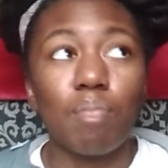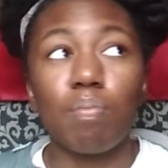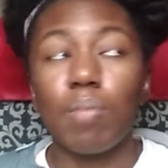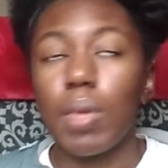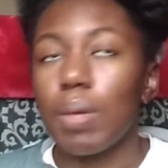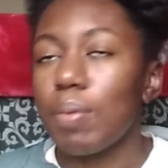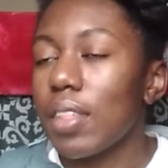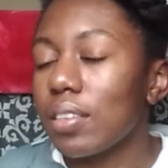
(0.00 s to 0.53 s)

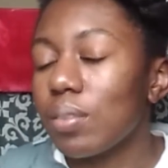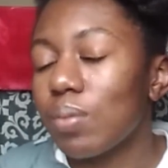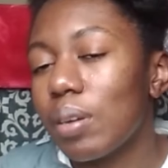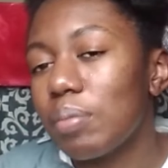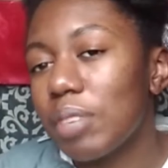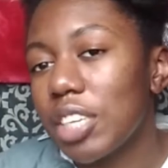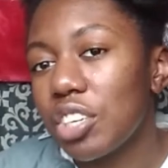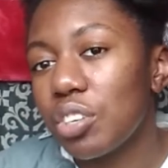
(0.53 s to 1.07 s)
Maybe that's
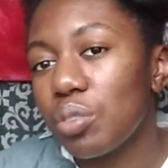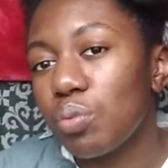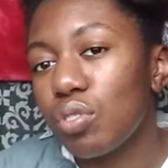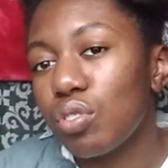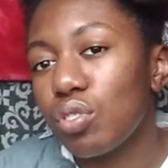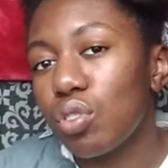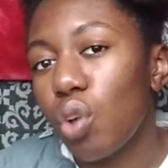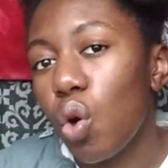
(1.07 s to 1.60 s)
why my year was
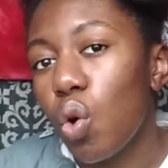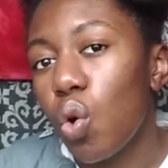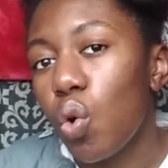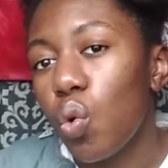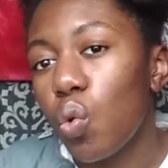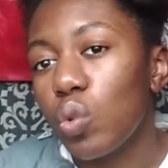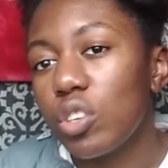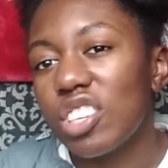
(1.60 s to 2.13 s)

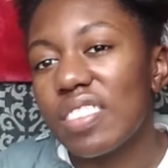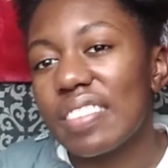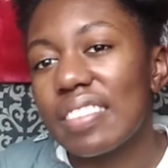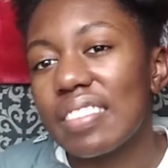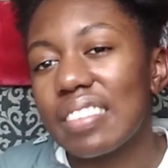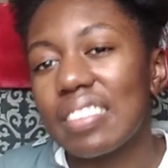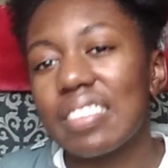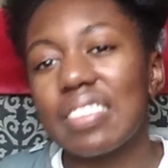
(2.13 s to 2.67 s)
so just